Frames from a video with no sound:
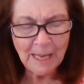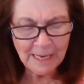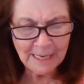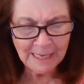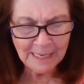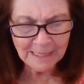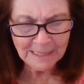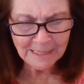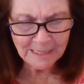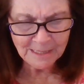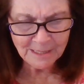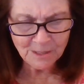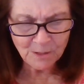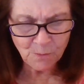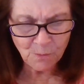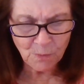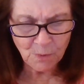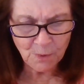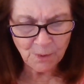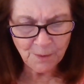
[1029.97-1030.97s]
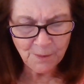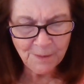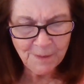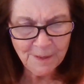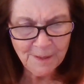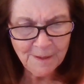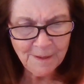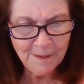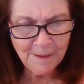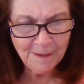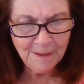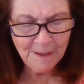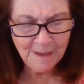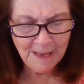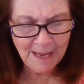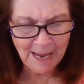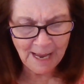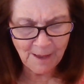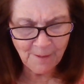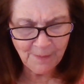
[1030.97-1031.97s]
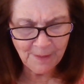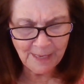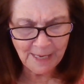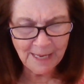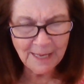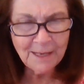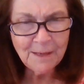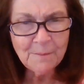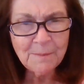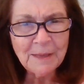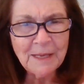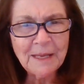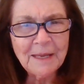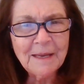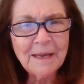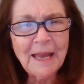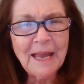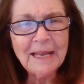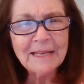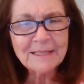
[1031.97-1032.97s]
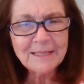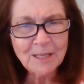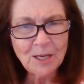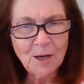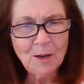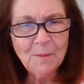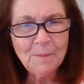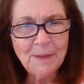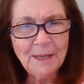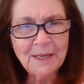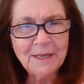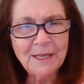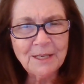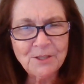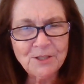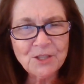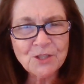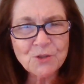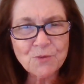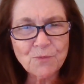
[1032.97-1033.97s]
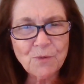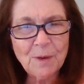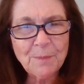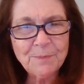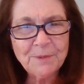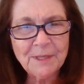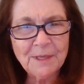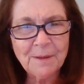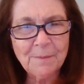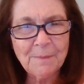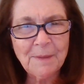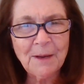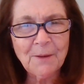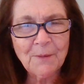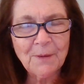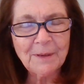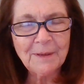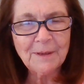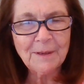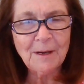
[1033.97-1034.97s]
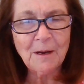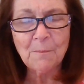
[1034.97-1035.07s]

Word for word: I guess is the word, how the enemy has come in and disrupted America.